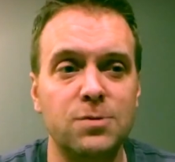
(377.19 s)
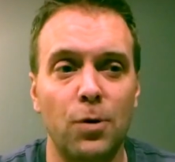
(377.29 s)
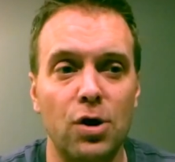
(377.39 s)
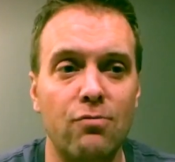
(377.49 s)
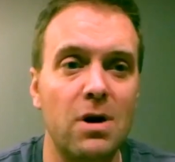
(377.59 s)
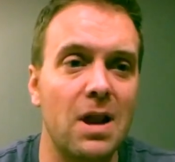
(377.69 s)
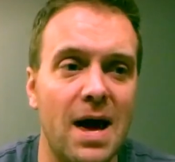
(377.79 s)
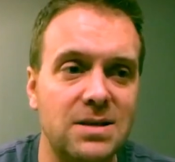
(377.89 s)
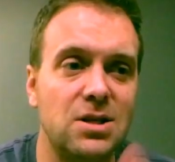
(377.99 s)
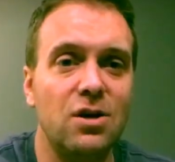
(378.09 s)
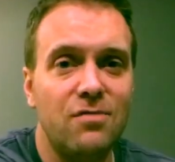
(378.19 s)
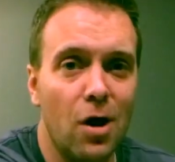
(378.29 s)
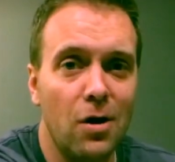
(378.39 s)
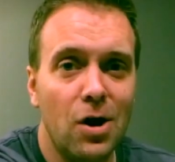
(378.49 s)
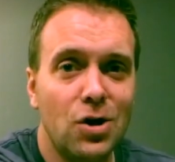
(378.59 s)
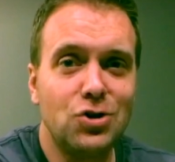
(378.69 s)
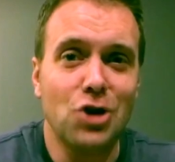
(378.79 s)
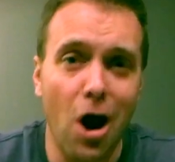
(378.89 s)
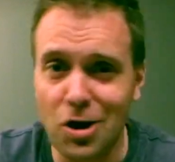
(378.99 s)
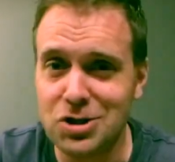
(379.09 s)
but you realize that you've not
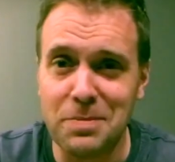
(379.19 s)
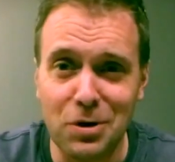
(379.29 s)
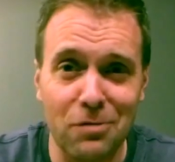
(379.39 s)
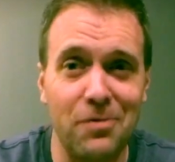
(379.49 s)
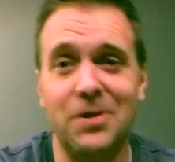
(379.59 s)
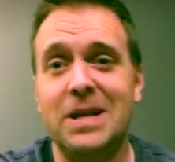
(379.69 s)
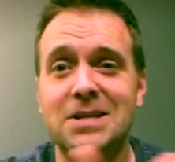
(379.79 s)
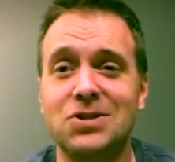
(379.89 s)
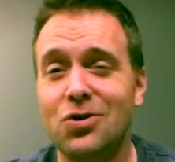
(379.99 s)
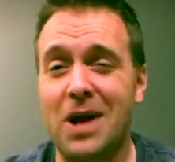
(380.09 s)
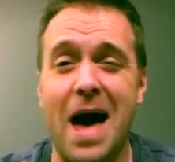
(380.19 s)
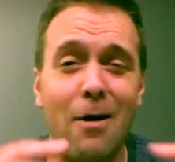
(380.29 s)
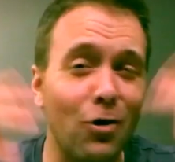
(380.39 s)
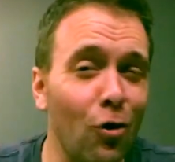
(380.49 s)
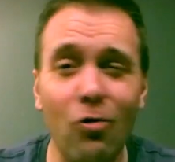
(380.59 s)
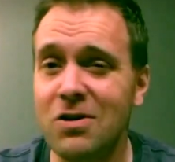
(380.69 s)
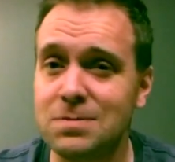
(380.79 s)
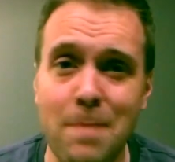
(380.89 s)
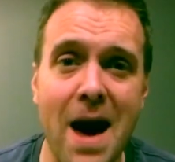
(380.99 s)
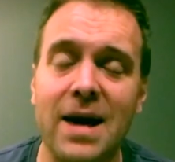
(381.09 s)
charged them enough and you need to sort it out, and all this
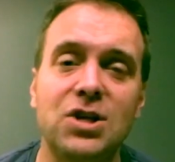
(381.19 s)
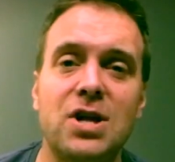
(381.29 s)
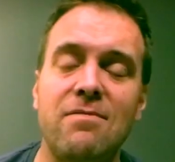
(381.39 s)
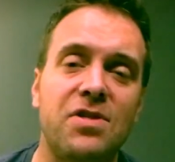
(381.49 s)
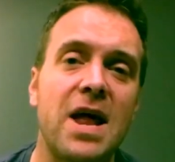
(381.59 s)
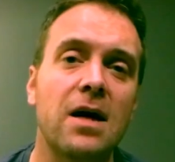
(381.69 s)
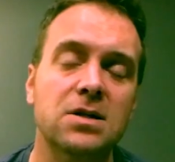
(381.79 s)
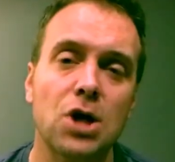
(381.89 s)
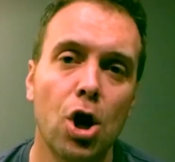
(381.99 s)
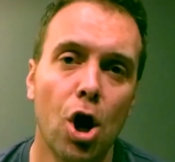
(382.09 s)
baggage and everything else.